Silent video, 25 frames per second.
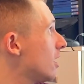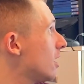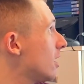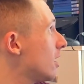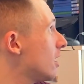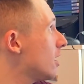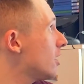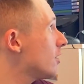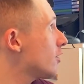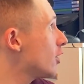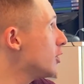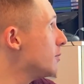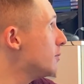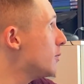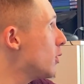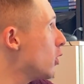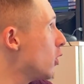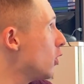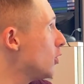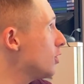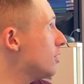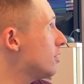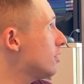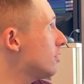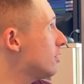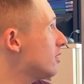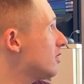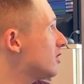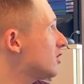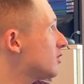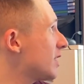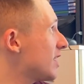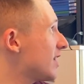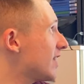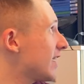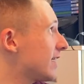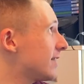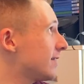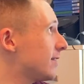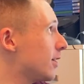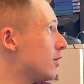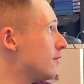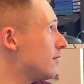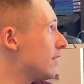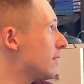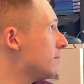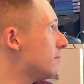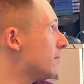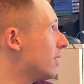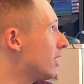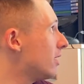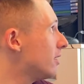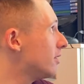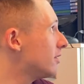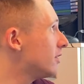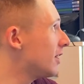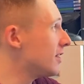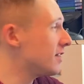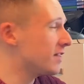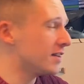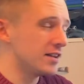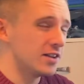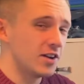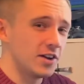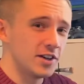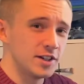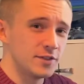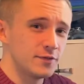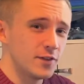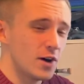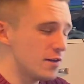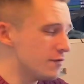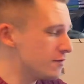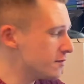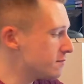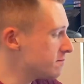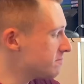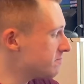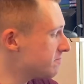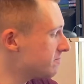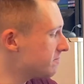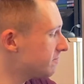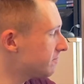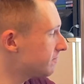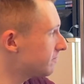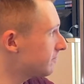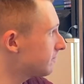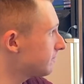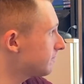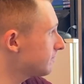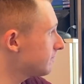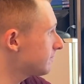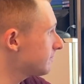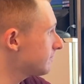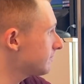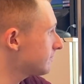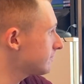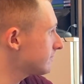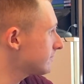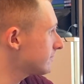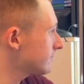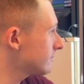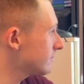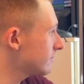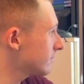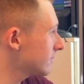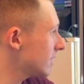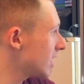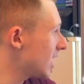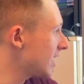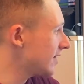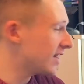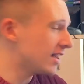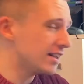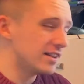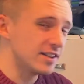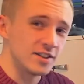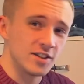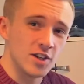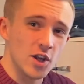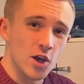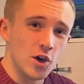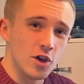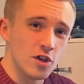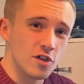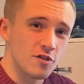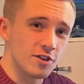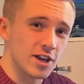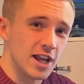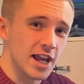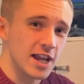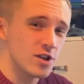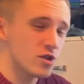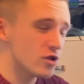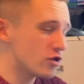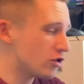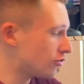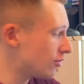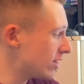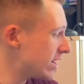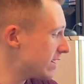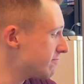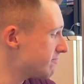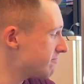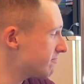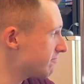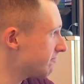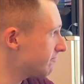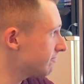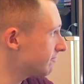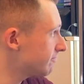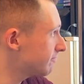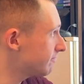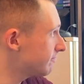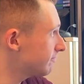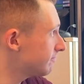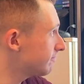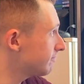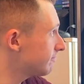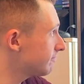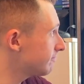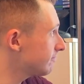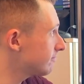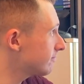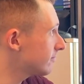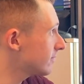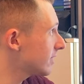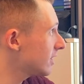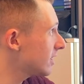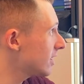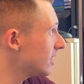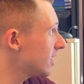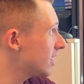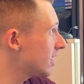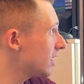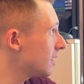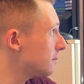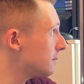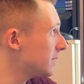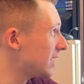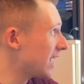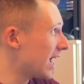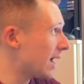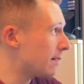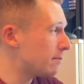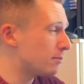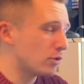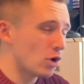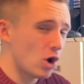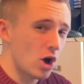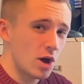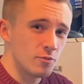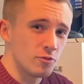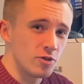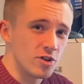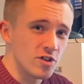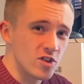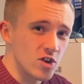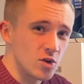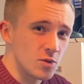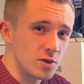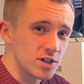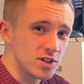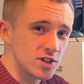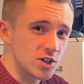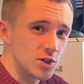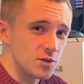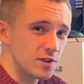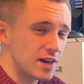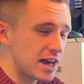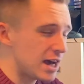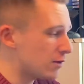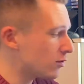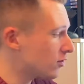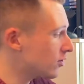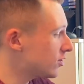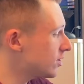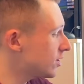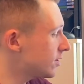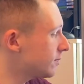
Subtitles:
So born 22nd November 1995, attended nursery age 3, began primary school in 2000,